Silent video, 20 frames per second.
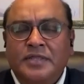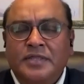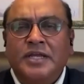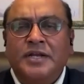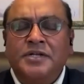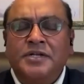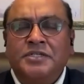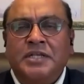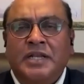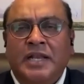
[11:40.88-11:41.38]

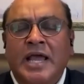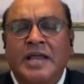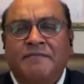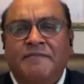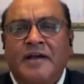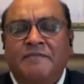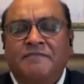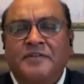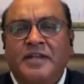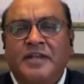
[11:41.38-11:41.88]
There is a
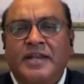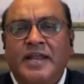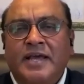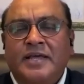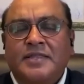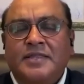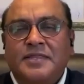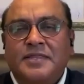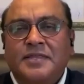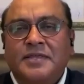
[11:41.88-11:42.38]
life after
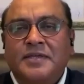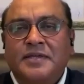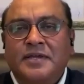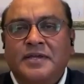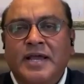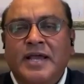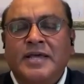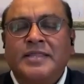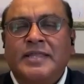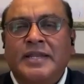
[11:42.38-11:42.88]
death.
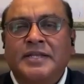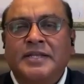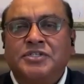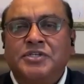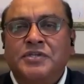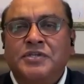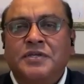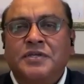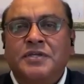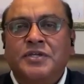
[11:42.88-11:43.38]
And that
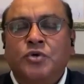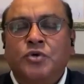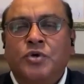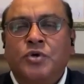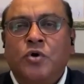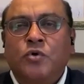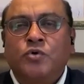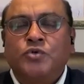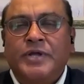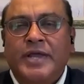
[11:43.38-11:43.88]
is either you
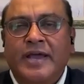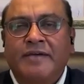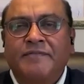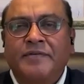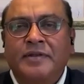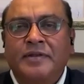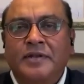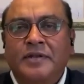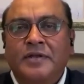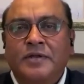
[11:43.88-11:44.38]
go to
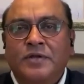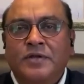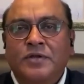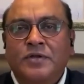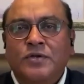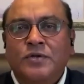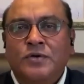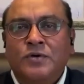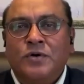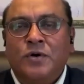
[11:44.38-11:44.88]
heaven
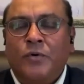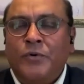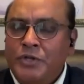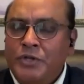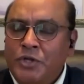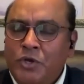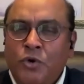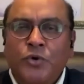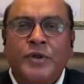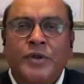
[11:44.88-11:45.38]
or
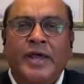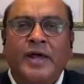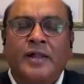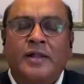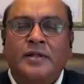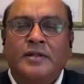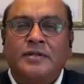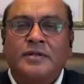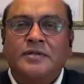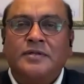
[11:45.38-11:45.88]
you go to
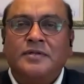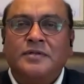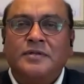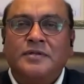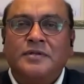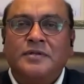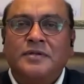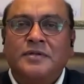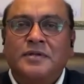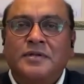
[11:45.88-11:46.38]
hell.
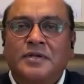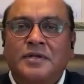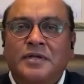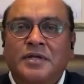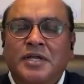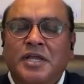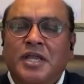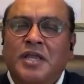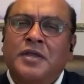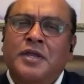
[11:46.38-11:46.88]

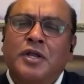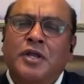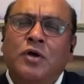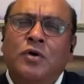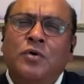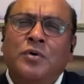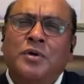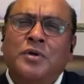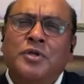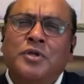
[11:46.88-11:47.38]
You
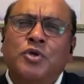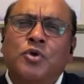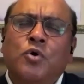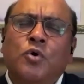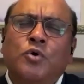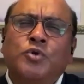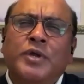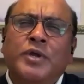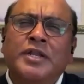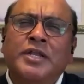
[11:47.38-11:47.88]
know, you
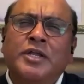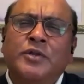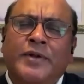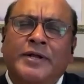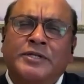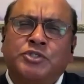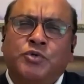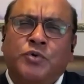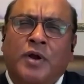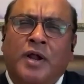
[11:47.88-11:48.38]
go to any
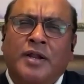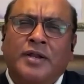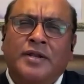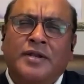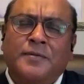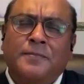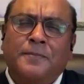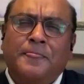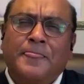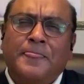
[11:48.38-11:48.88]
restaurant,
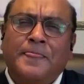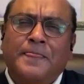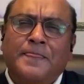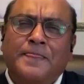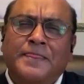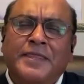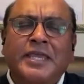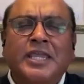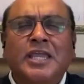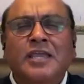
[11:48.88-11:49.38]

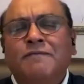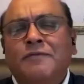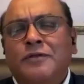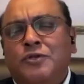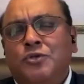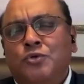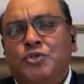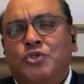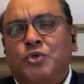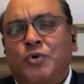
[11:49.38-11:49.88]
they give
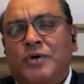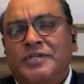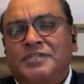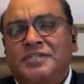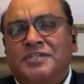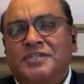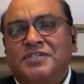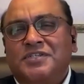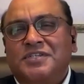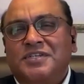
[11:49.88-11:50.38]
you two
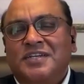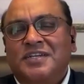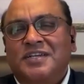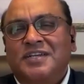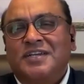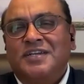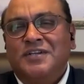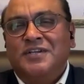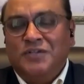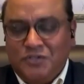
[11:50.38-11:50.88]
choices
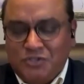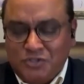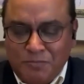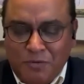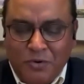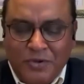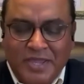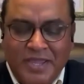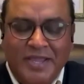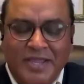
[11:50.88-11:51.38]

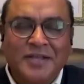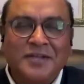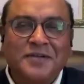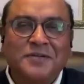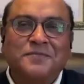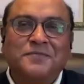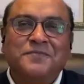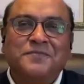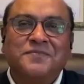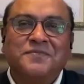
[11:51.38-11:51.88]
smoking,
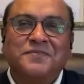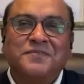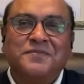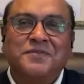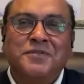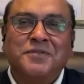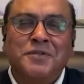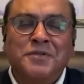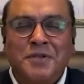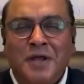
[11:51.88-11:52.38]

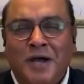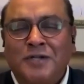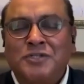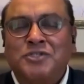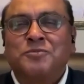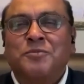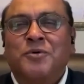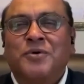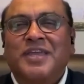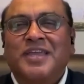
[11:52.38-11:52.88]
non
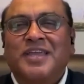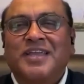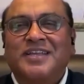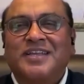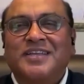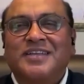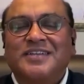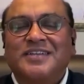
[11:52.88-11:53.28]
smoking.